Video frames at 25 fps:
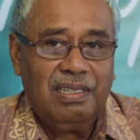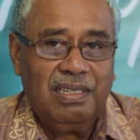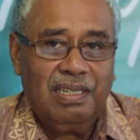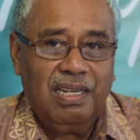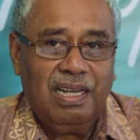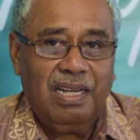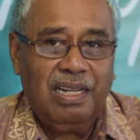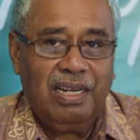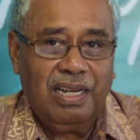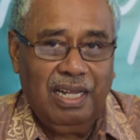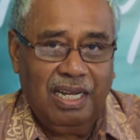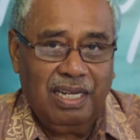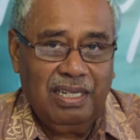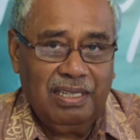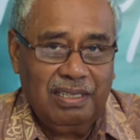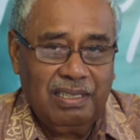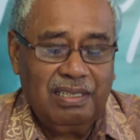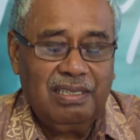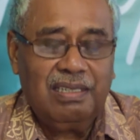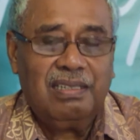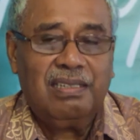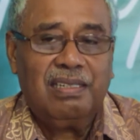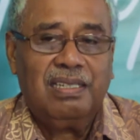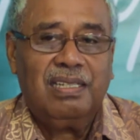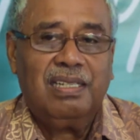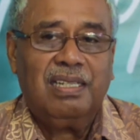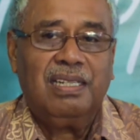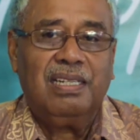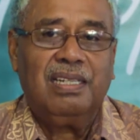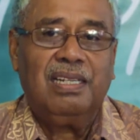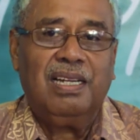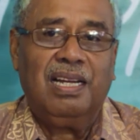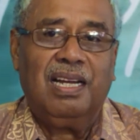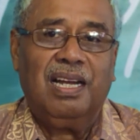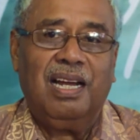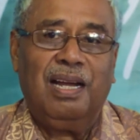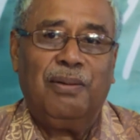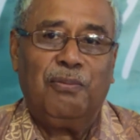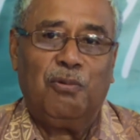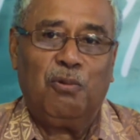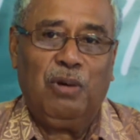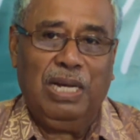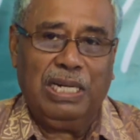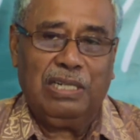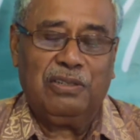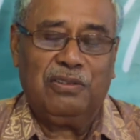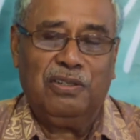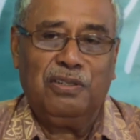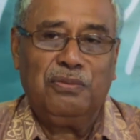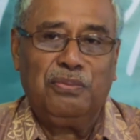and I'm
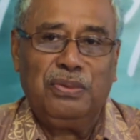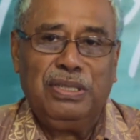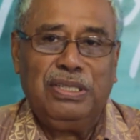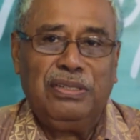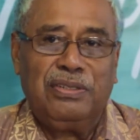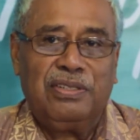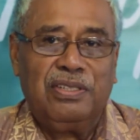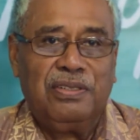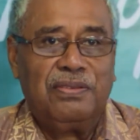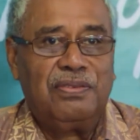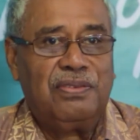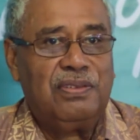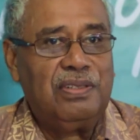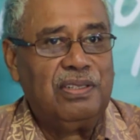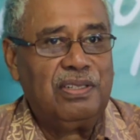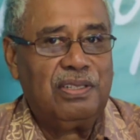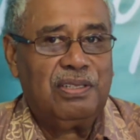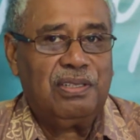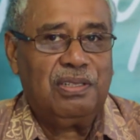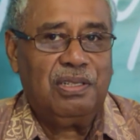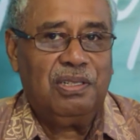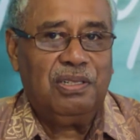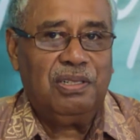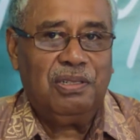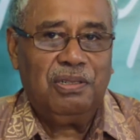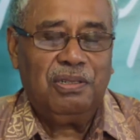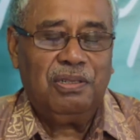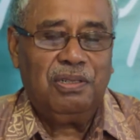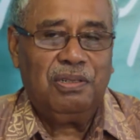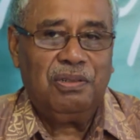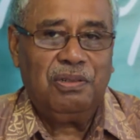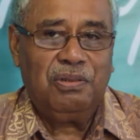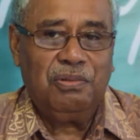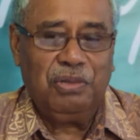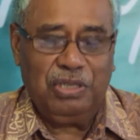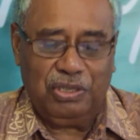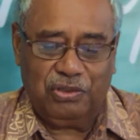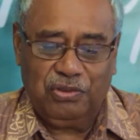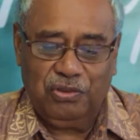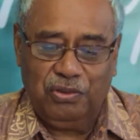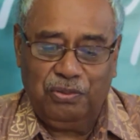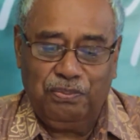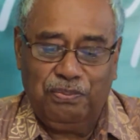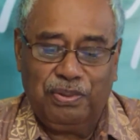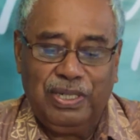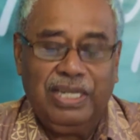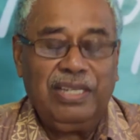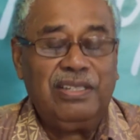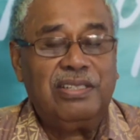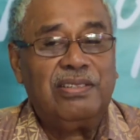quite convinced of this, we should
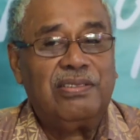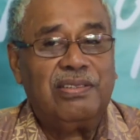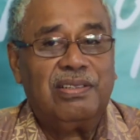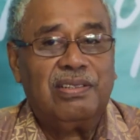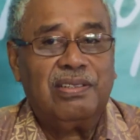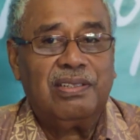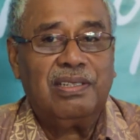brace